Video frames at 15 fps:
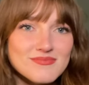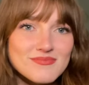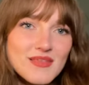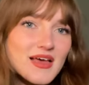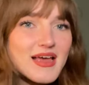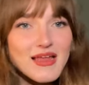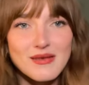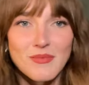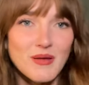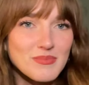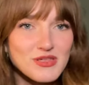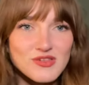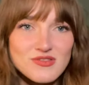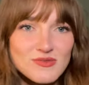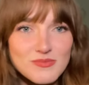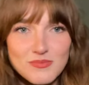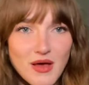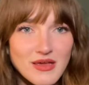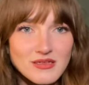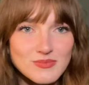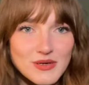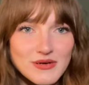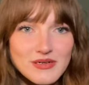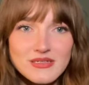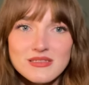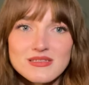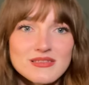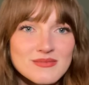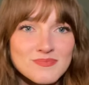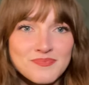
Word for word: again, might be just my experience,